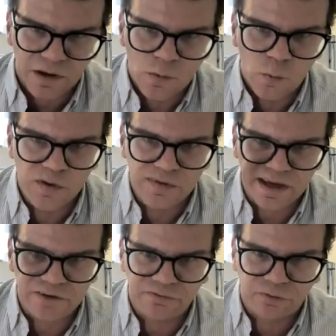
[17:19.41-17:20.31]
with a
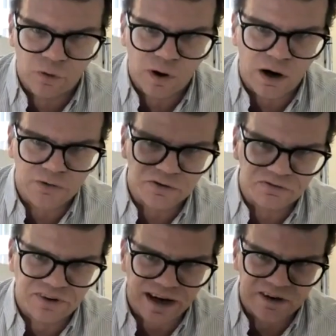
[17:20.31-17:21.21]
4 out of
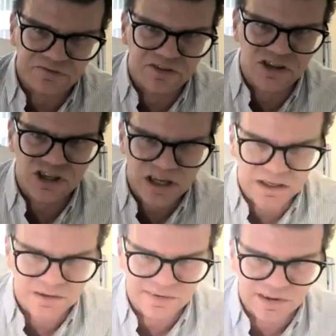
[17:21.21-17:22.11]
5
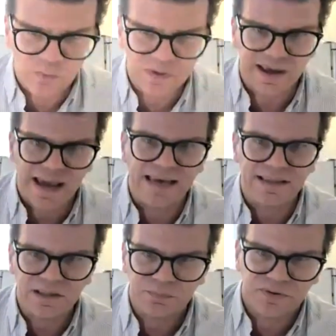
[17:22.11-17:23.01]
chance, so with an
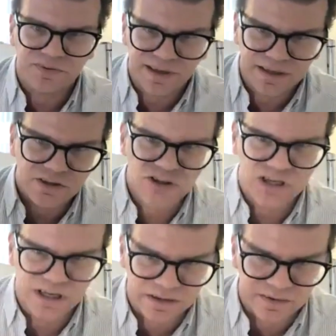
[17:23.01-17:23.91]
80%
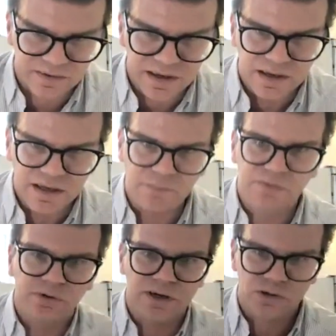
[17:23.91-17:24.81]
chance in
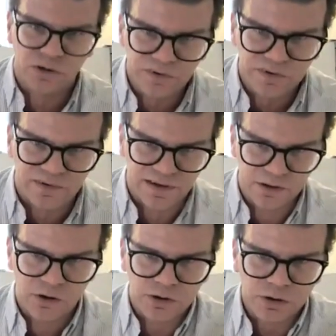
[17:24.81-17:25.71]
pseudarthrosis, in
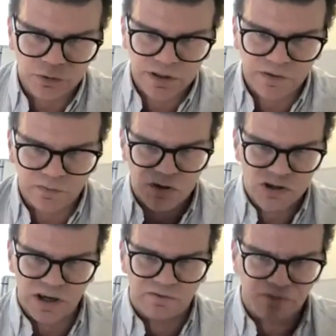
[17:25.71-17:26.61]
non-unions which
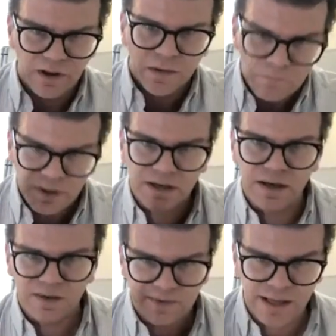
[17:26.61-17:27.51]
have been
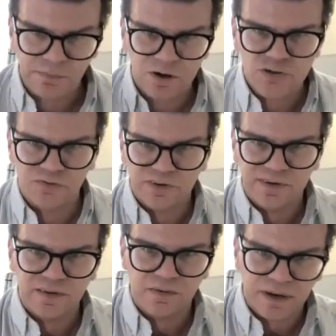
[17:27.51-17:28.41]
established for
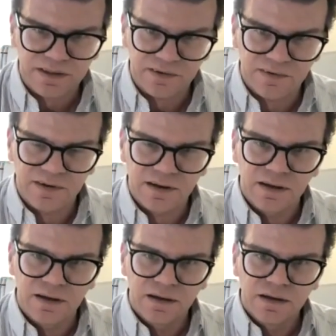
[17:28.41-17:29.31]
6 months,
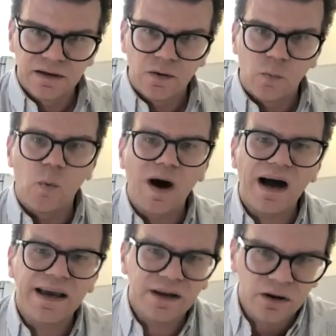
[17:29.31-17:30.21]
why
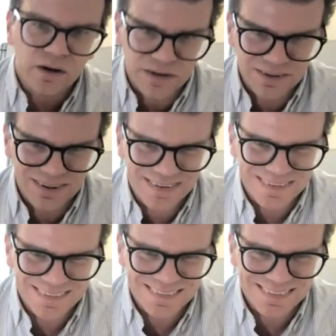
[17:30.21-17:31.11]
not?
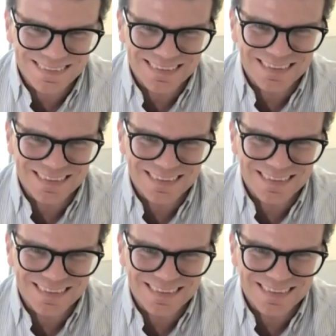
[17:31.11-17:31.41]
Mm-hmm.